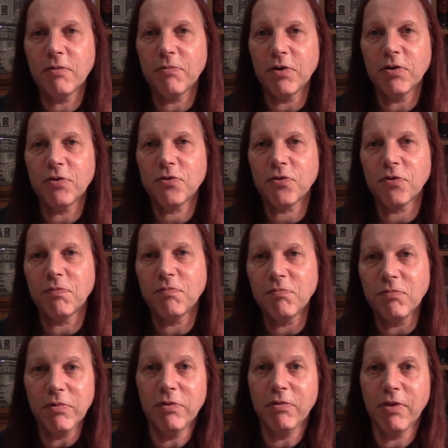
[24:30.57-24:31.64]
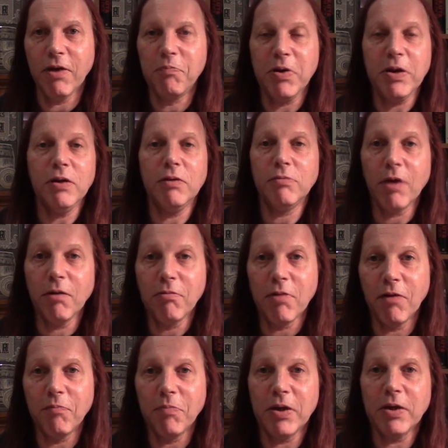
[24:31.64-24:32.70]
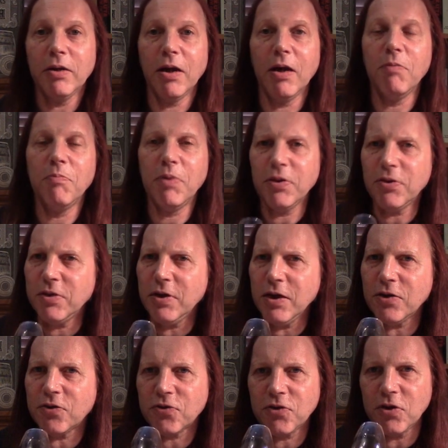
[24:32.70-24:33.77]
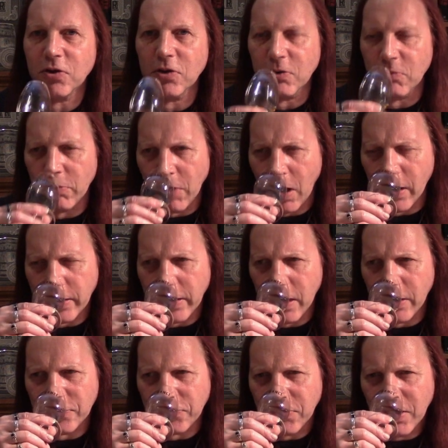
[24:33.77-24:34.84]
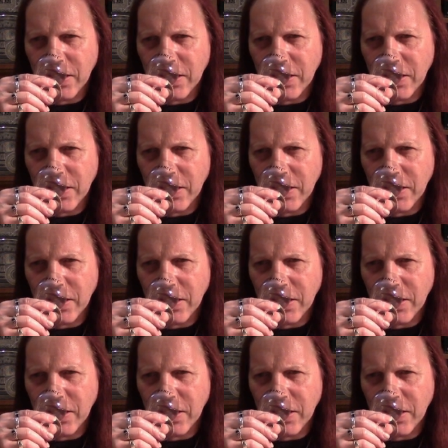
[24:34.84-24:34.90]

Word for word: that sort of love peat and don't love peat, you know, but this just, I can